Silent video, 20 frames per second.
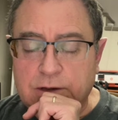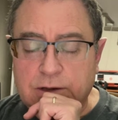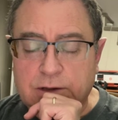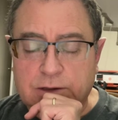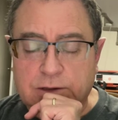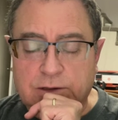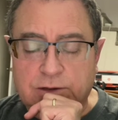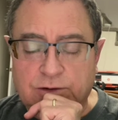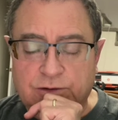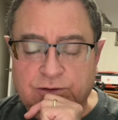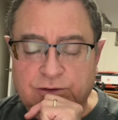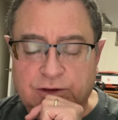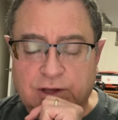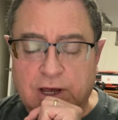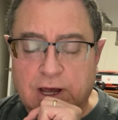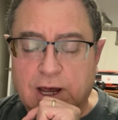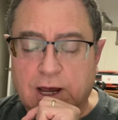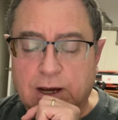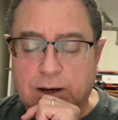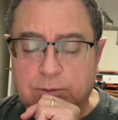in this
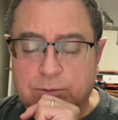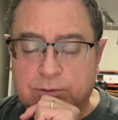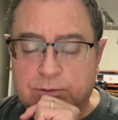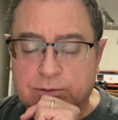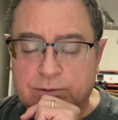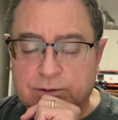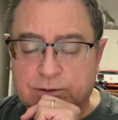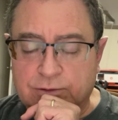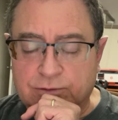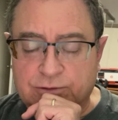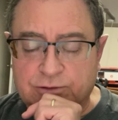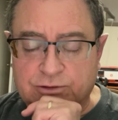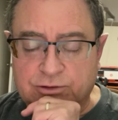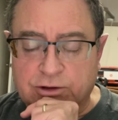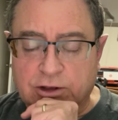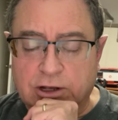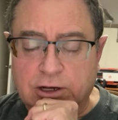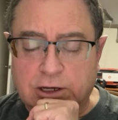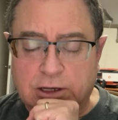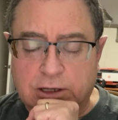time of
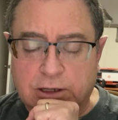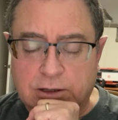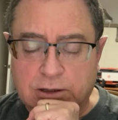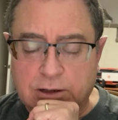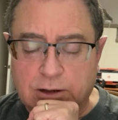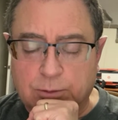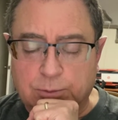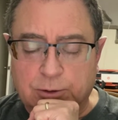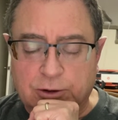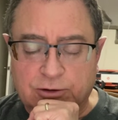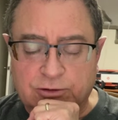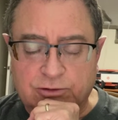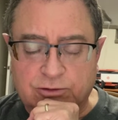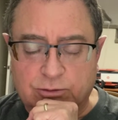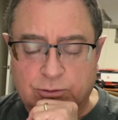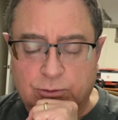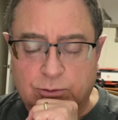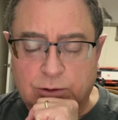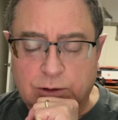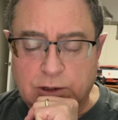study. Help us
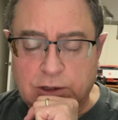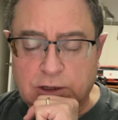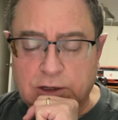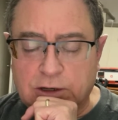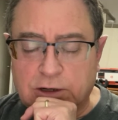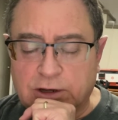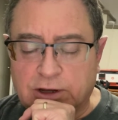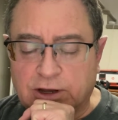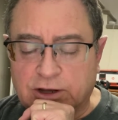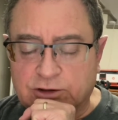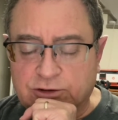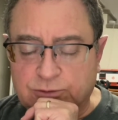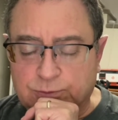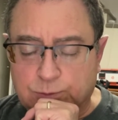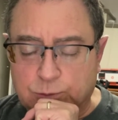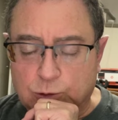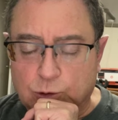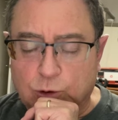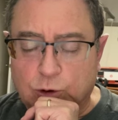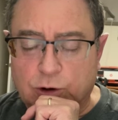to
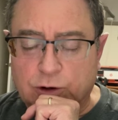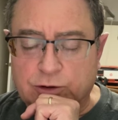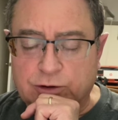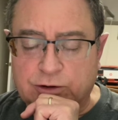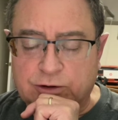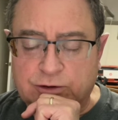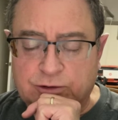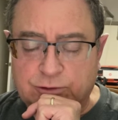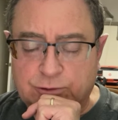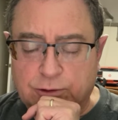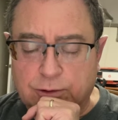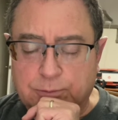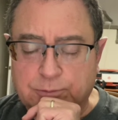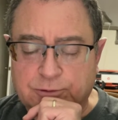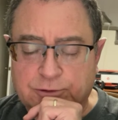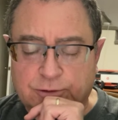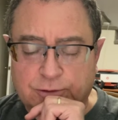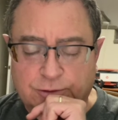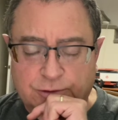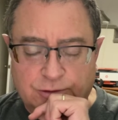explore these
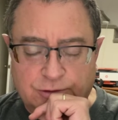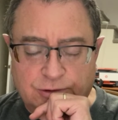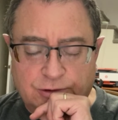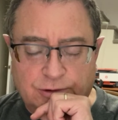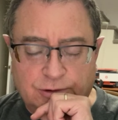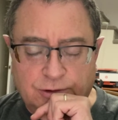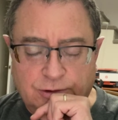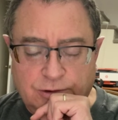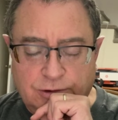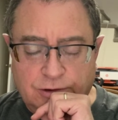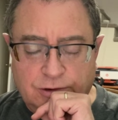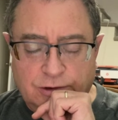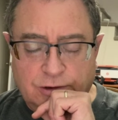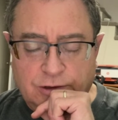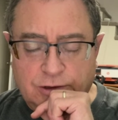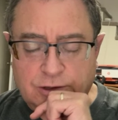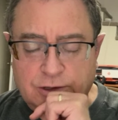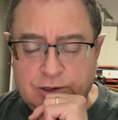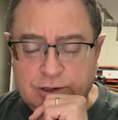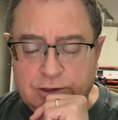scriptures
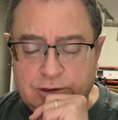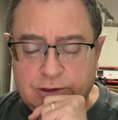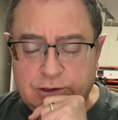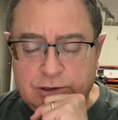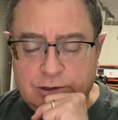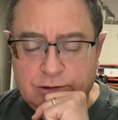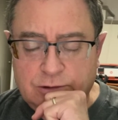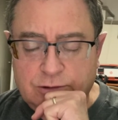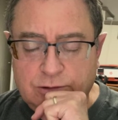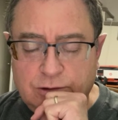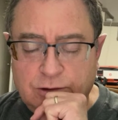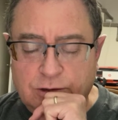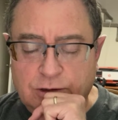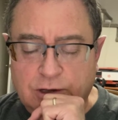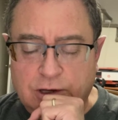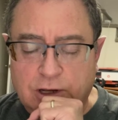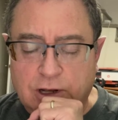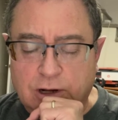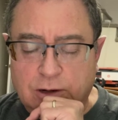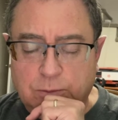to
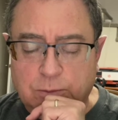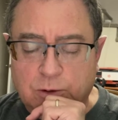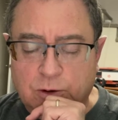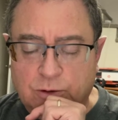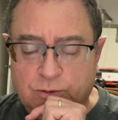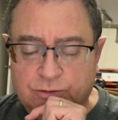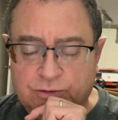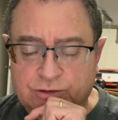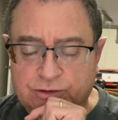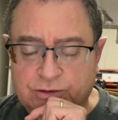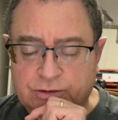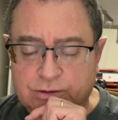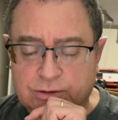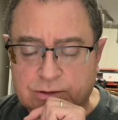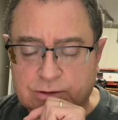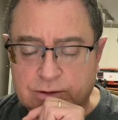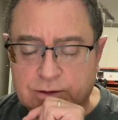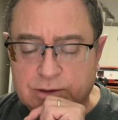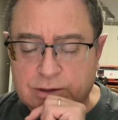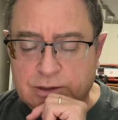the utmost,
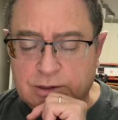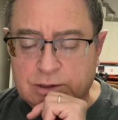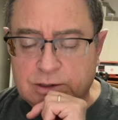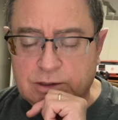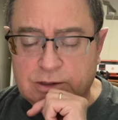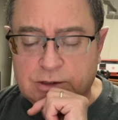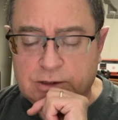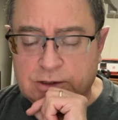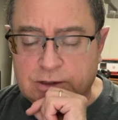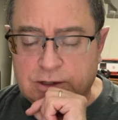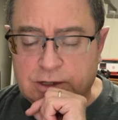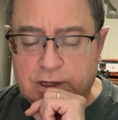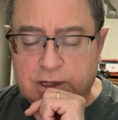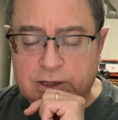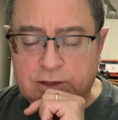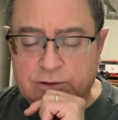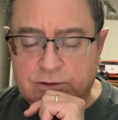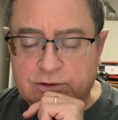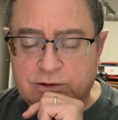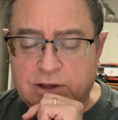
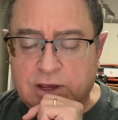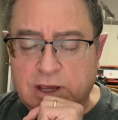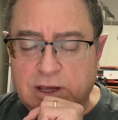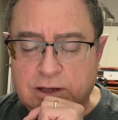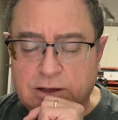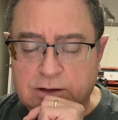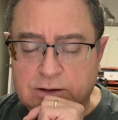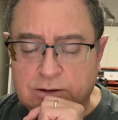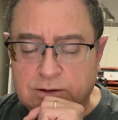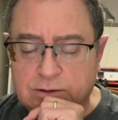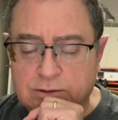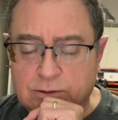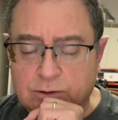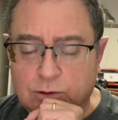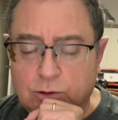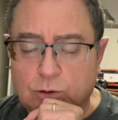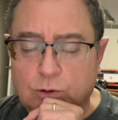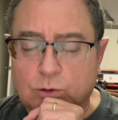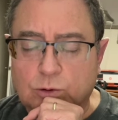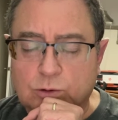and take
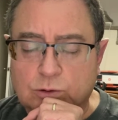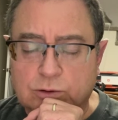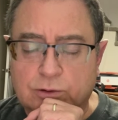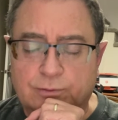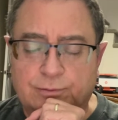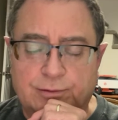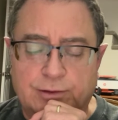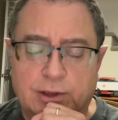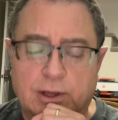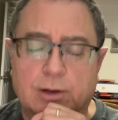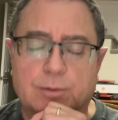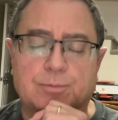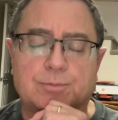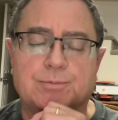hold of them.